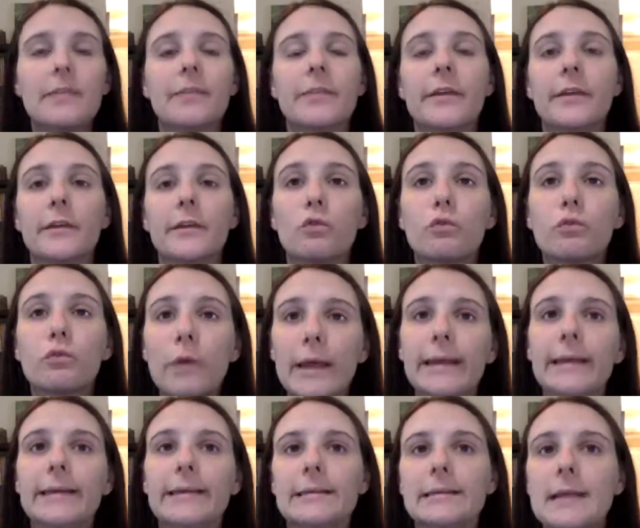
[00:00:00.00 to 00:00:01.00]
The
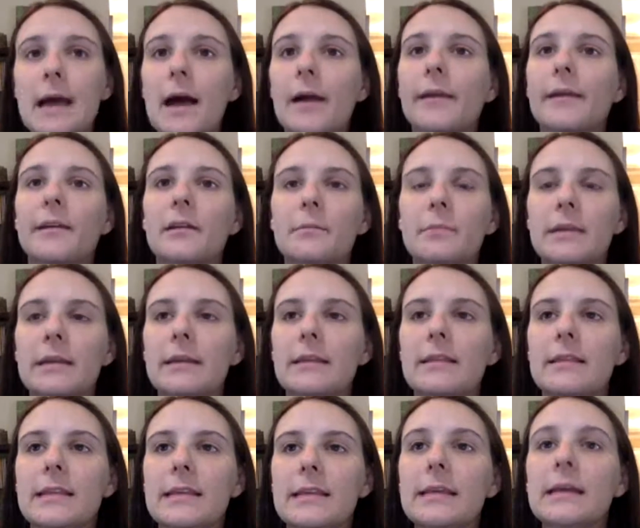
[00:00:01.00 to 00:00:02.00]
crate is not going to be
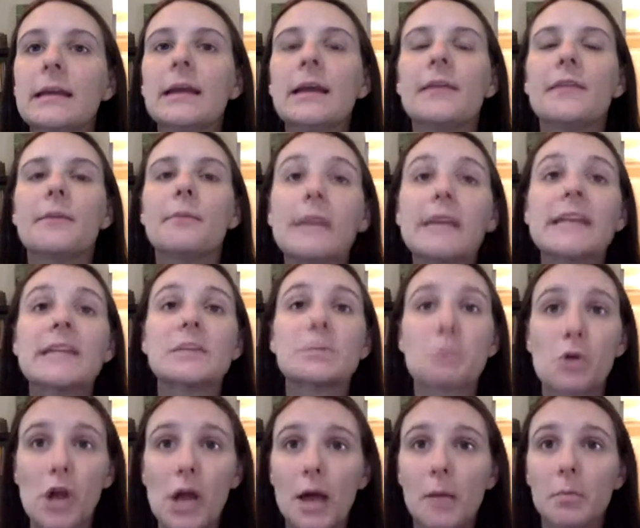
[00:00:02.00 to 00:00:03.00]
the, the biggest
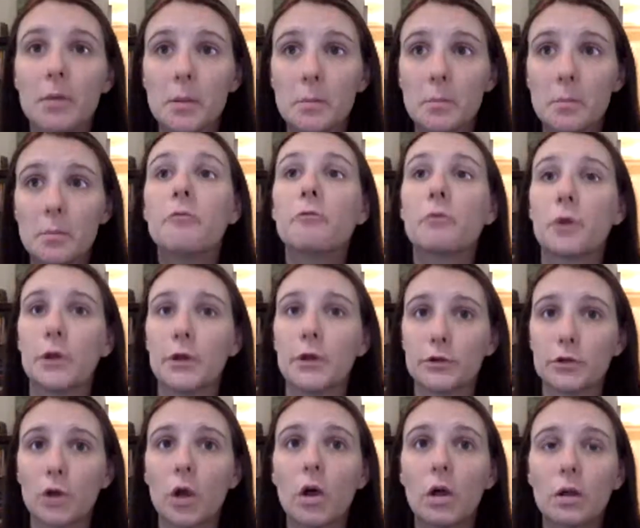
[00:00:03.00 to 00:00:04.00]
problem for your
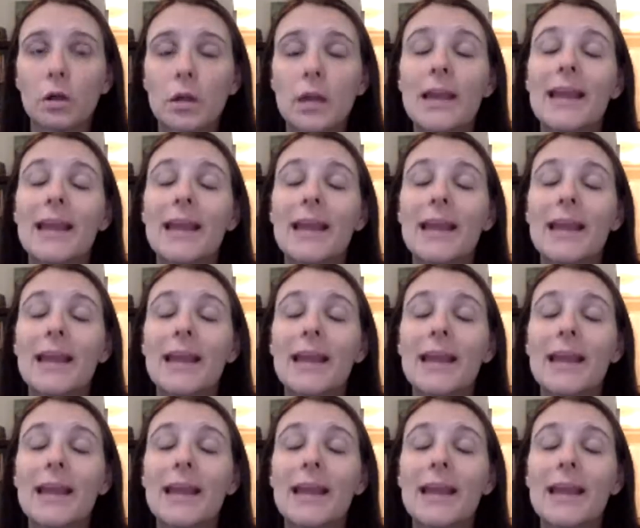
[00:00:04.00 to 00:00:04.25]
dog.